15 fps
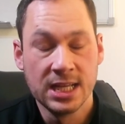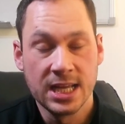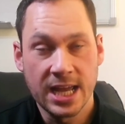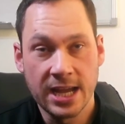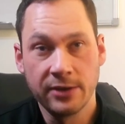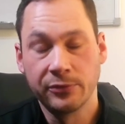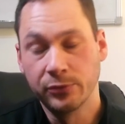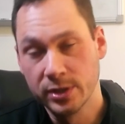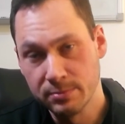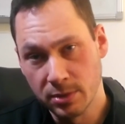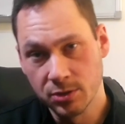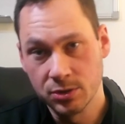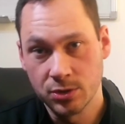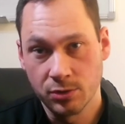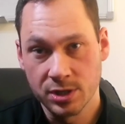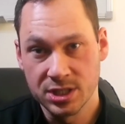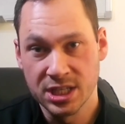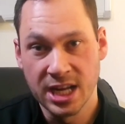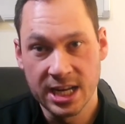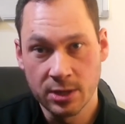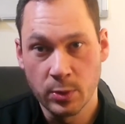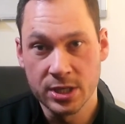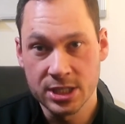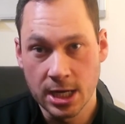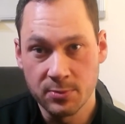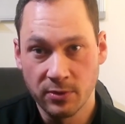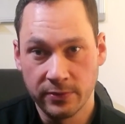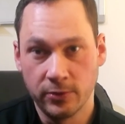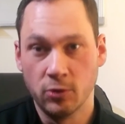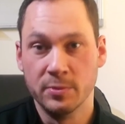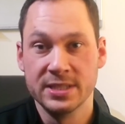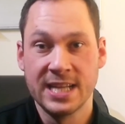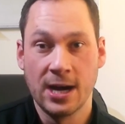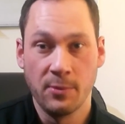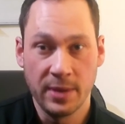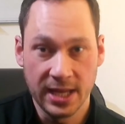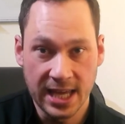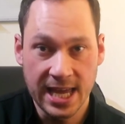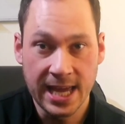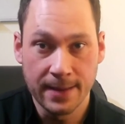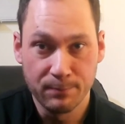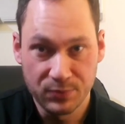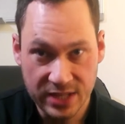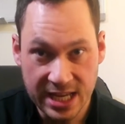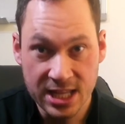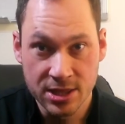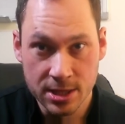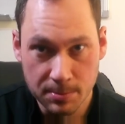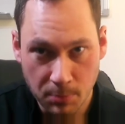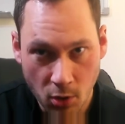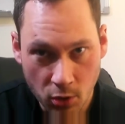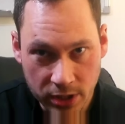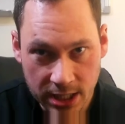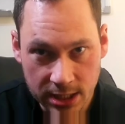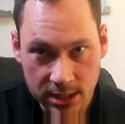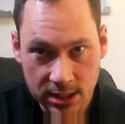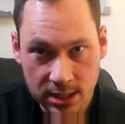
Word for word: Every motorist in any way, shape or form is now being hit in the pocket.